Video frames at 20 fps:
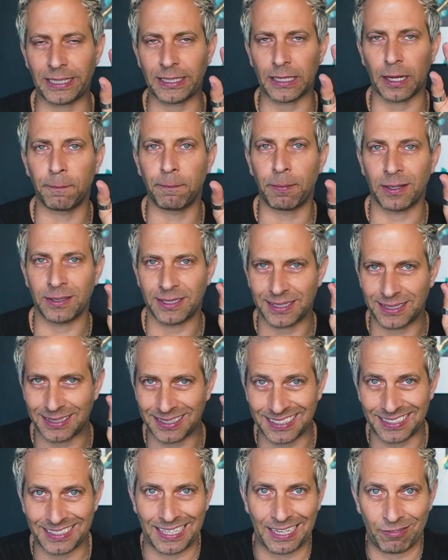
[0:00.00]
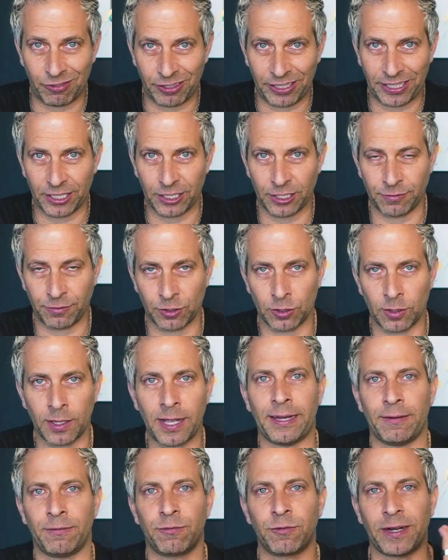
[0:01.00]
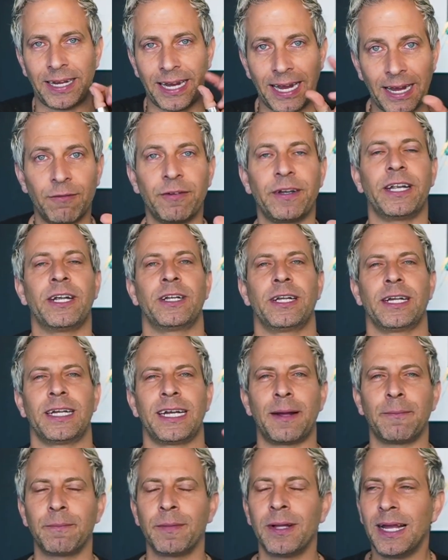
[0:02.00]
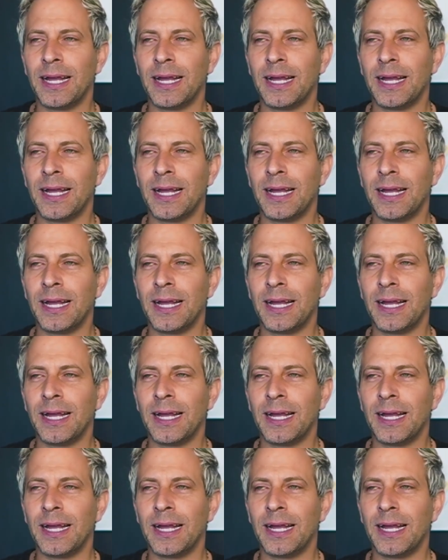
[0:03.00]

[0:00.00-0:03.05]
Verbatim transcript: abundance in every area of your life right every area and i'm